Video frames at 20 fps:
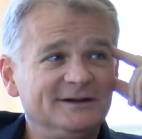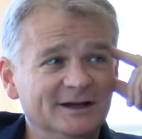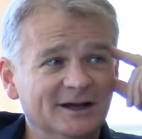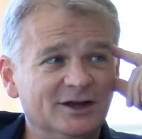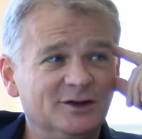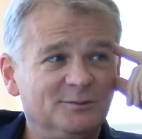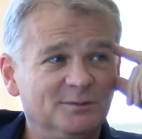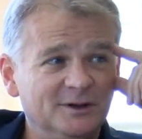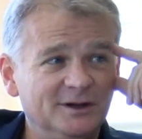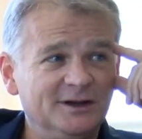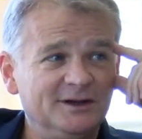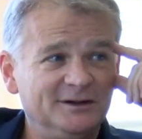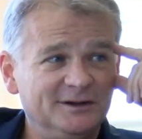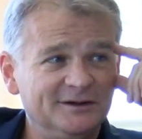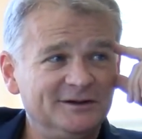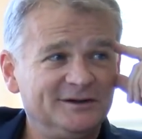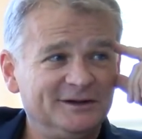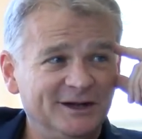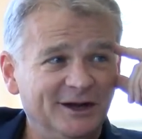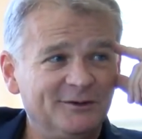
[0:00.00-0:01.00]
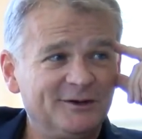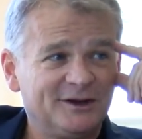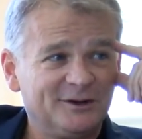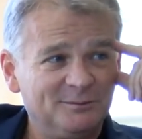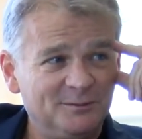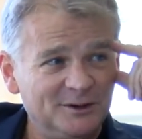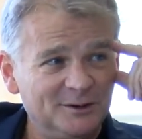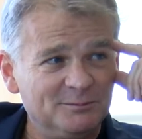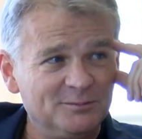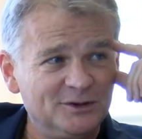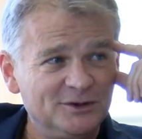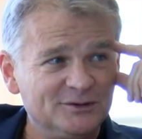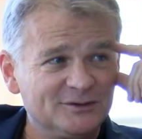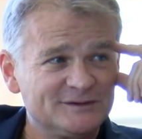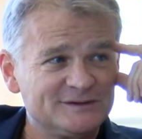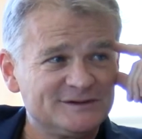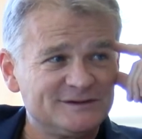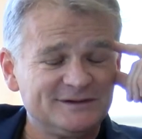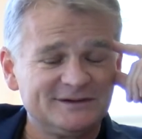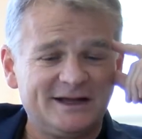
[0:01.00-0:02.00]
It could be, you know, it could be
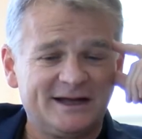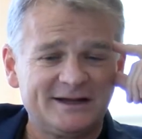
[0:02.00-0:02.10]
abused.